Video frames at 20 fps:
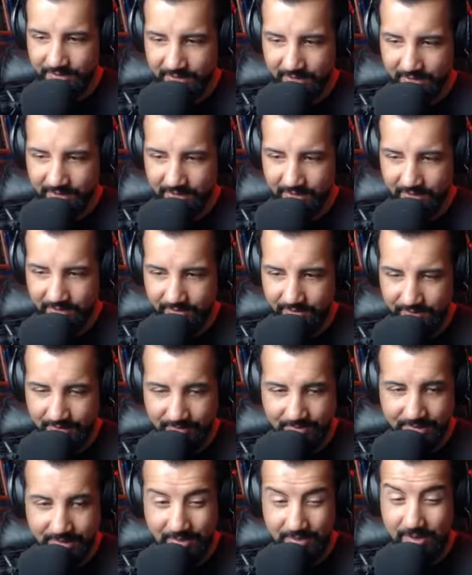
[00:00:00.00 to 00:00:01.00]
gears. I'm
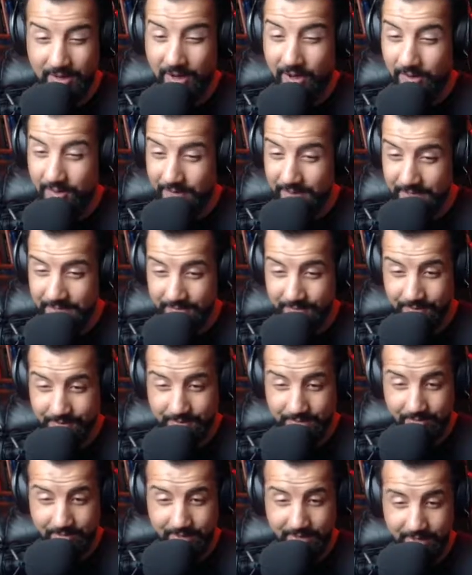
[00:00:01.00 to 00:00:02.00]
selling all these for
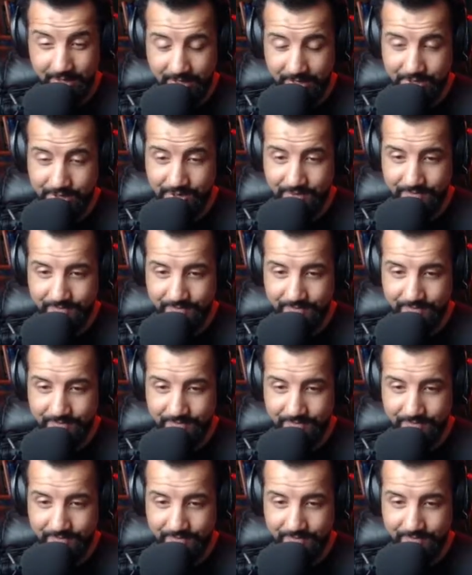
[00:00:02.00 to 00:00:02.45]
3 each.